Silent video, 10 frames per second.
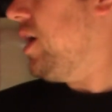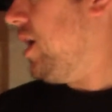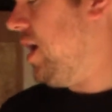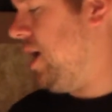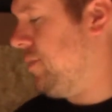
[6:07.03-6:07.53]

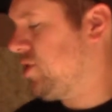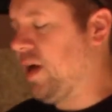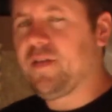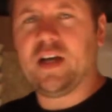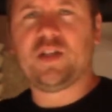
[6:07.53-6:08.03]
So
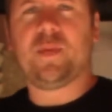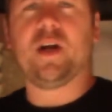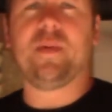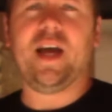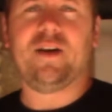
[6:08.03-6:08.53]
I've got
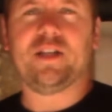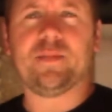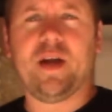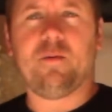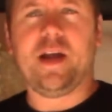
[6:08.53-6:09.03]
spare batteries in
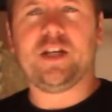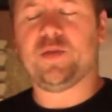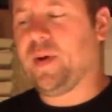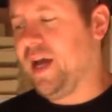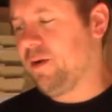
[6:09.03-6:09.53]
my
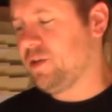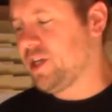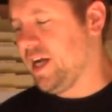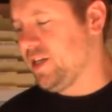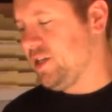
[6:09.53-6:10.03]
range bag, which
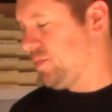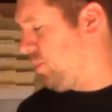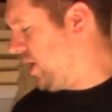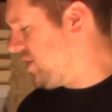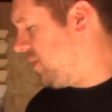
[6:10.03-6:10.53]
kind of just
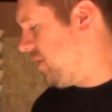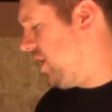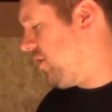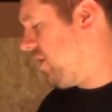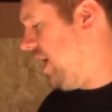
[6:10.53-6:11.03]
brings up
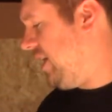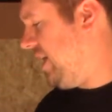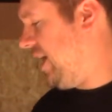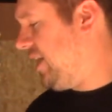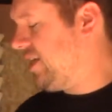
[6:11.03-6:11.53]
another
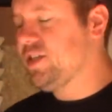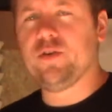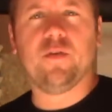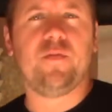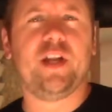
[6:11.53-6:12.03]
idea. I'd like to
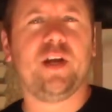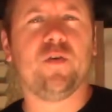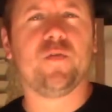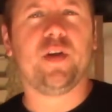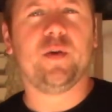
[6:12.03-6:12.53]
do a video
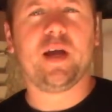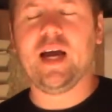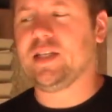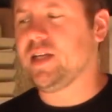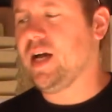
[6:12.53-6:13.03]
for you
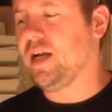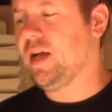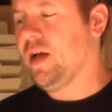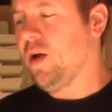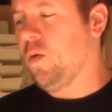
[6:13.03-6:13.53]
guys on
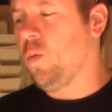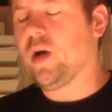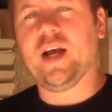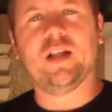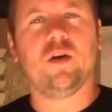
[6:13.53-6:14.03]

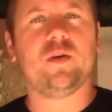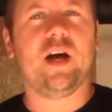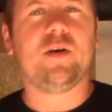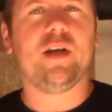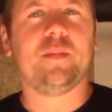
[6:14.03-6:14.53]
what I load
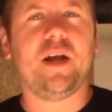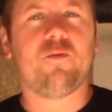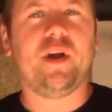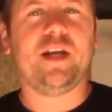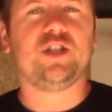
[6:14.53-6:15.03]
out in my
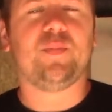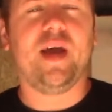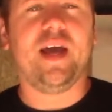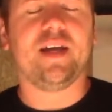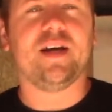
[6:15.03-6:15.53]
range
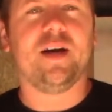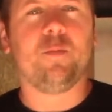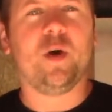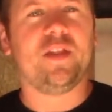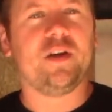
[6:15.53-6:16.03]
bag,
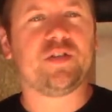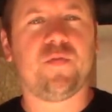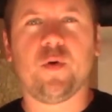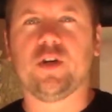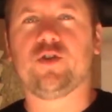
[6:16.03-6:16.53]
whether it's
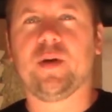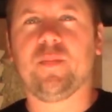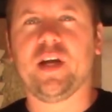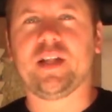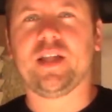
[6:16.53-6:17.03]
for a trip
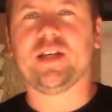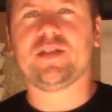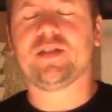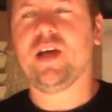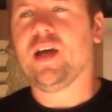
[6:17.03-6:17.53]
like this,